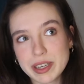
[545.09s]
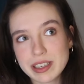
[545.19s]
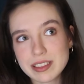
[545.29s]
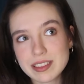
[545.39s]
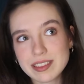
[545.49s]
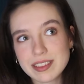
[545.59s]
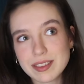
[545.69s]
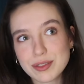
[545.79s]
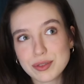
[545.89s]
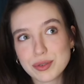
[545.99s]
minutes
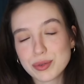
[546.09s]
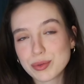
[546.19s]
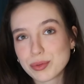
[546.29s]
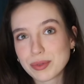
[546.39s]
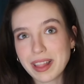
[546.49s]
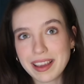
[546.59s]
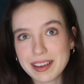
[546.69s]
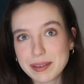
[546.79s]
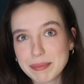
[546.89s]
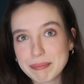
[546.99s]
to
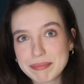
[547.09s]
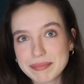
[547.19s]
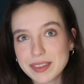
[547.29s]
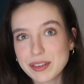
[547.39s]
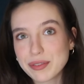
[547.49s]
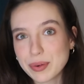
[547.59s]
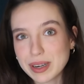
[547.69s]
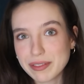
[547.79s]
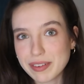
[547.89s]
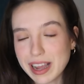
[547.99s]
like
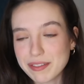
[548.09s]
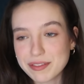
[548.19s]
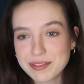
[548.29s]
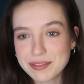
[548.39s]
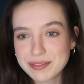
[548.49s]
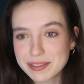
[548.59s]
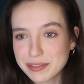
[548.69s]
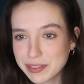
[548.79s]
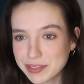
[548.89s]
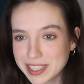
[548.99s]
45,
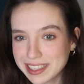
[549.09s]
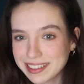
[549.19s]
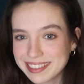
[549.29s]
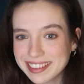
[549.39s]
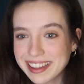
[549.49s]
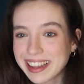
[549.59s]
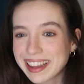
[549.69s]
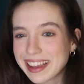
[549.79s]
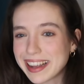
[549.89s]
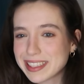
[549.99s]
50.
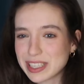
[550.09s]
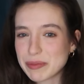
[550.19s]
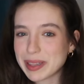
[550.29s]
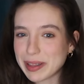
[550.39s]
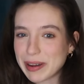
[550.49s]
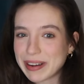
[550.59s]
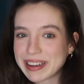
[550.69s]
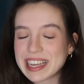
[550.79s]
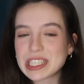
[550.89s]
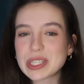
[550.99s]
It's gonna be
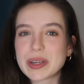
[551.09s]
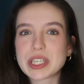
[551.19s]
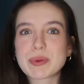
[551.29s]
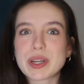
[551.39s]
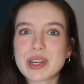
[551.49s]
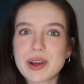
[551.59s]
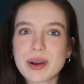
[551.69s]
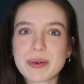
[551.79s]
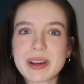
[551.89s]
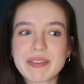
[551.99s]
long, so I just want to
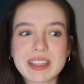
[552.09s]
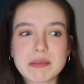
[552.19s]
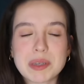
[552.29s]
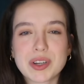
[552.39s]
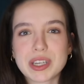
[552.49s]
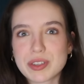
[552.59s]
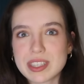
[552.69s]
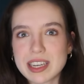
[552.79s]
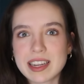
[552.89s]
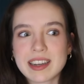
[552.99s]
know if that's something you're
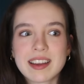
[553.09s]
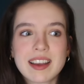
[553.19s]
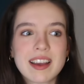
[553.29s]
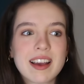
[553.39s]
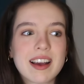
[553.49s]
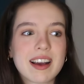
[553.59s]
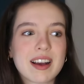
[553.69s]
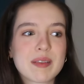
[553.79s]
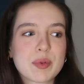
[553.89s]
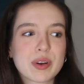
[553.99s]
interested in,
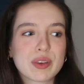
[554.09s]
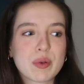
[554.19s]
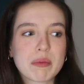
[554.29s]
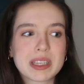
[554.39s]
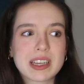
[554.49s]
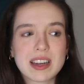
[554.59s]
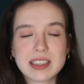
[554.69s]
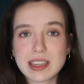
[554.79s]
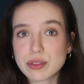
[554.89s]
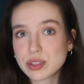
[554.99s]
or if you want me to cut
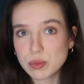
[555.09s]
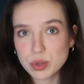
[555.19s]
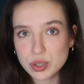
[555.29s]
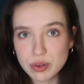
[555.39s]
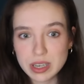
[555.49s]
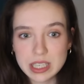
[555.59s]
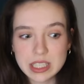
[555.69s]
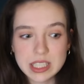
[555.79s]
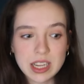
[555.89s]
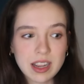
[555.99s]
it down super
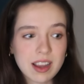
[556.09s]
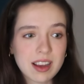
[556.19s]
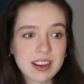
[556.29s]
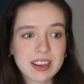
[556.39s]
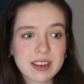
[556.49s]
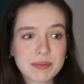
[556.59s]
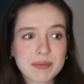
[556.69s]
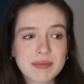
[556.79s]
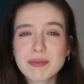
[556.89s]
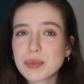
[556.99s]
short.
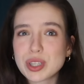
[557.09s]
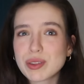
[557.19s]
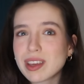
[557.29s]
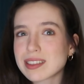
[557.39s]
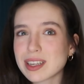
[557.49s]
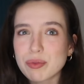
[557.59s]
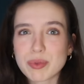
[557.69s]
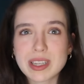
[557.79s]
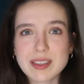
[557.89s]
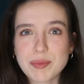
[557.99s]
What do you think is like a
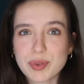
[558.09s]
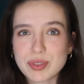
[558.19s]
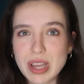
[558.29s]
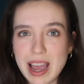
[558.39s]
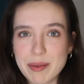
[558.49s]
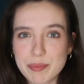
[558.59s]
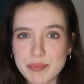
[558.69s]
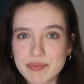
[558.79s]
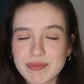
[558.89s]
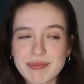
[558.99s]
reasonable
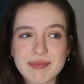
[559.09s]
time